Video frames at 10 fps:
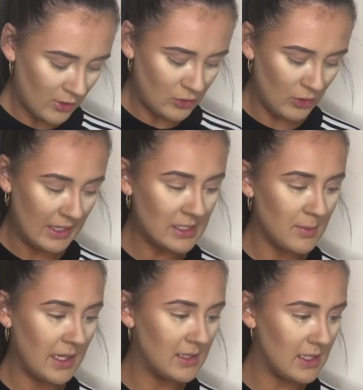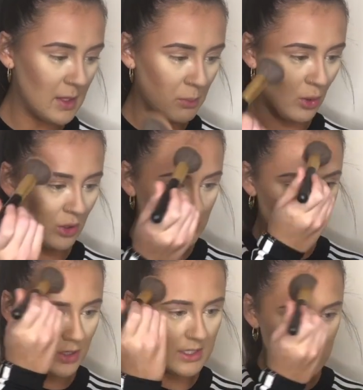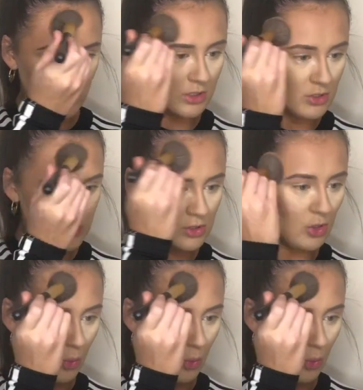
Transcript: So this means that the bronzer is going to just